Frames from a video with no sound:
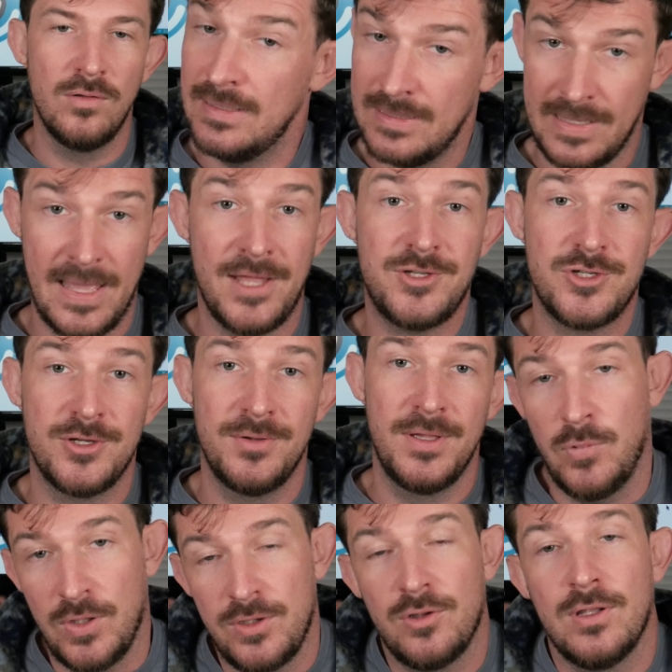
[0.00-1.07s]
The catch?
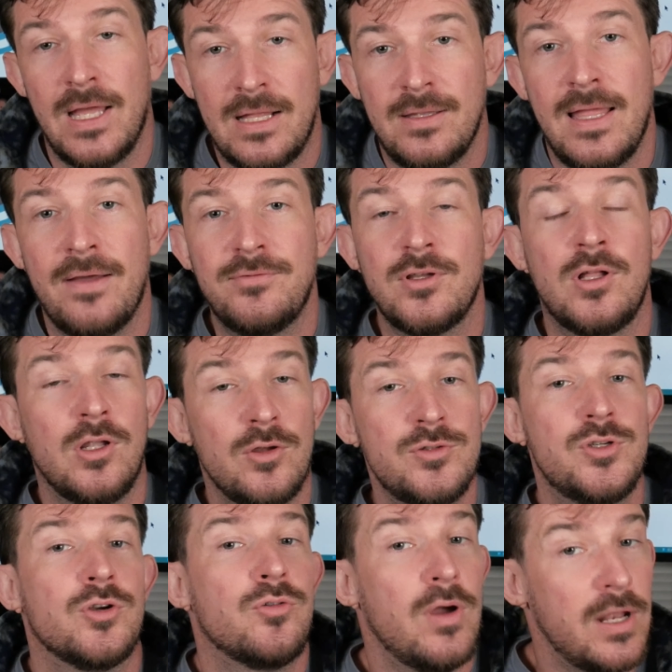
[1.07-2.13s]
Well, you'll likely have to close
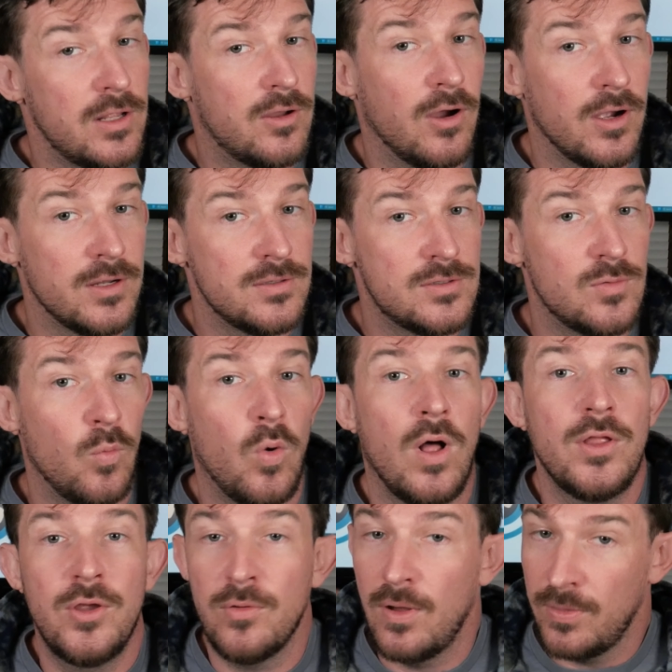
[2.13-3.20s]
your credit cards while
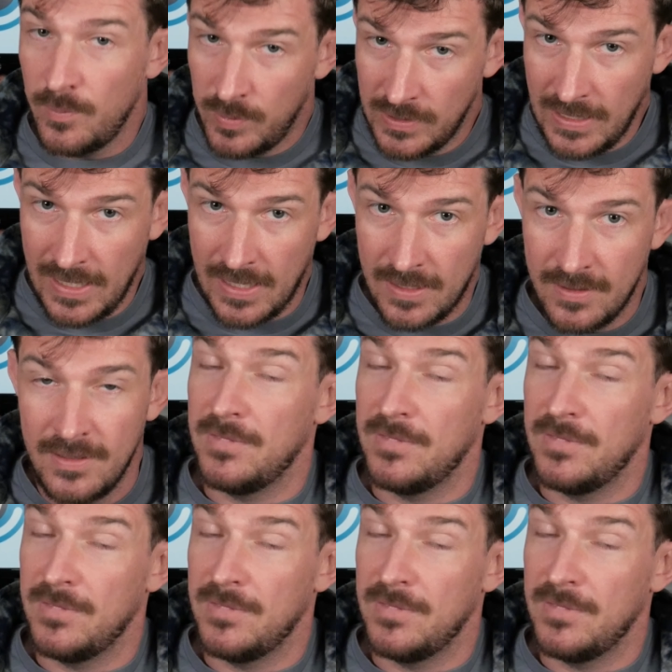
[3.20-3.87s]
you're on the plan.